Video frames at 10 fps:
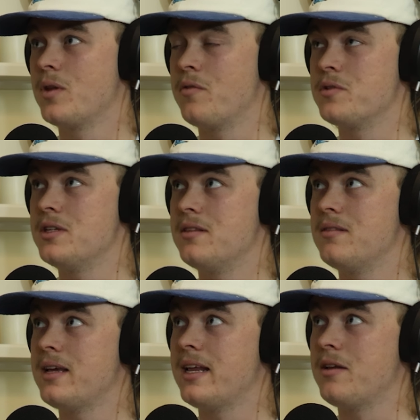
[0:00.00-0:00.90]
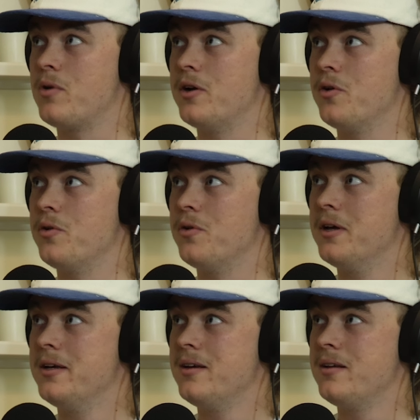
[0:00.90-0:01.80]
obviously anyone who
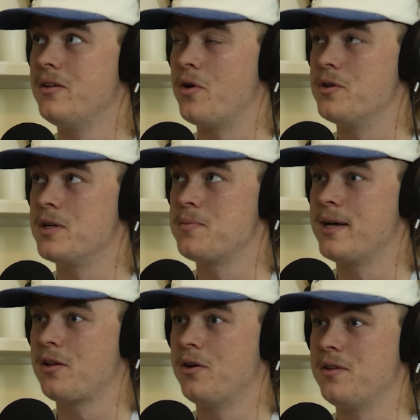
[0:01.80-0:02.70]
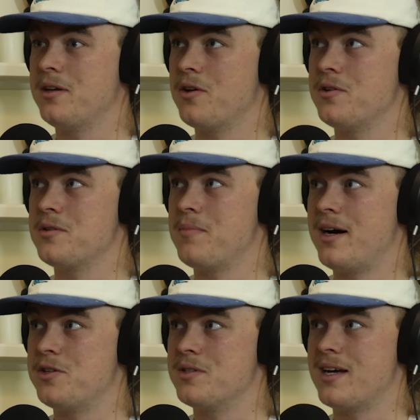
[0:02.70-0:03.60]
knows much about clothing knows the
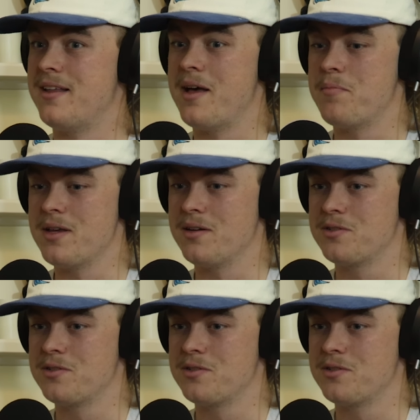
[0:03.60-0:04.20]
margins aren't that big,